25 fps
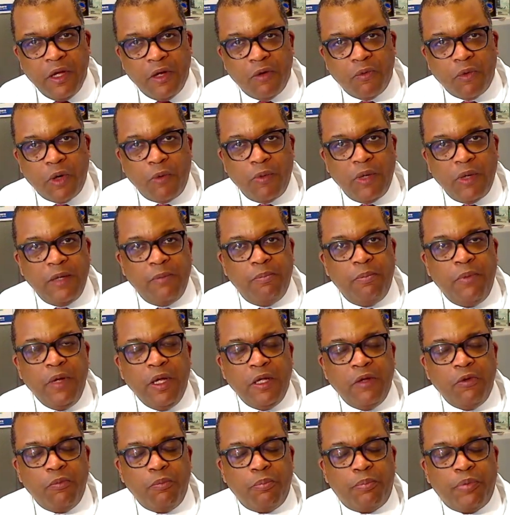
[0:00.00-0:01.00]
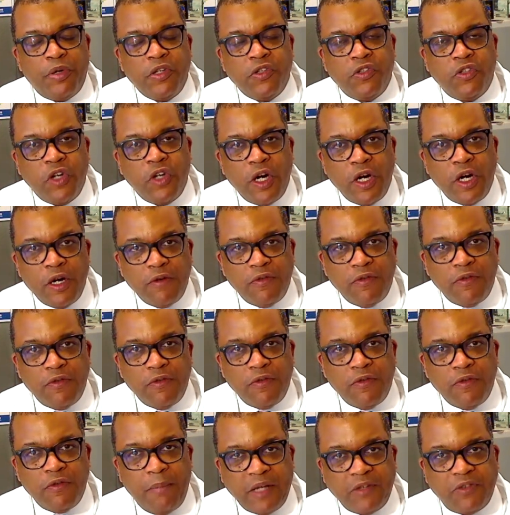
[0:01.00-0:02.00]
where we preserved the
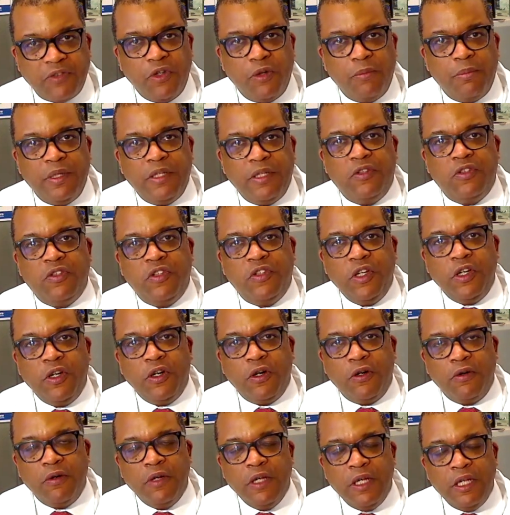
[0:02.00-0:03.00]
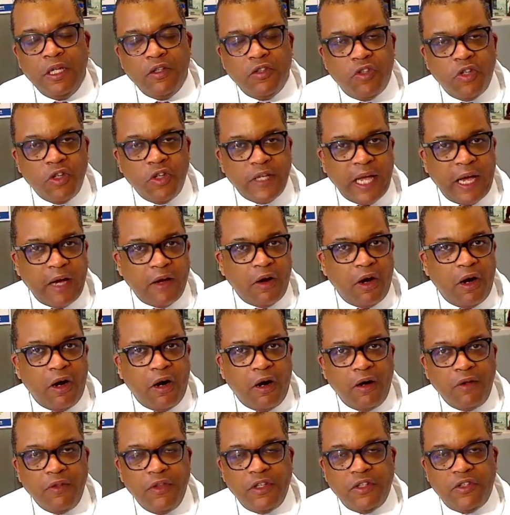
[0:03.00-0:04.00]
muscle, but still took out
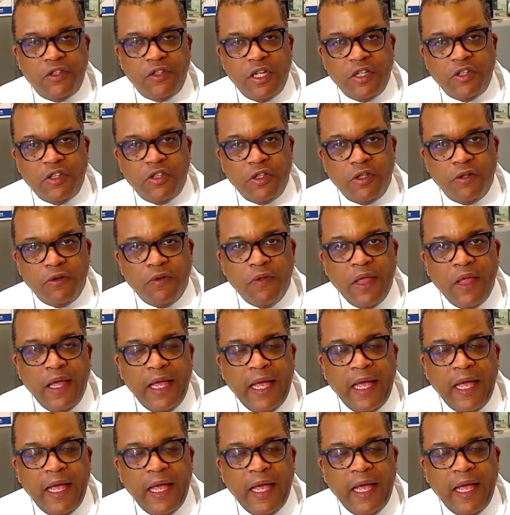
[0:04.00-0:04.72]
all this tissue.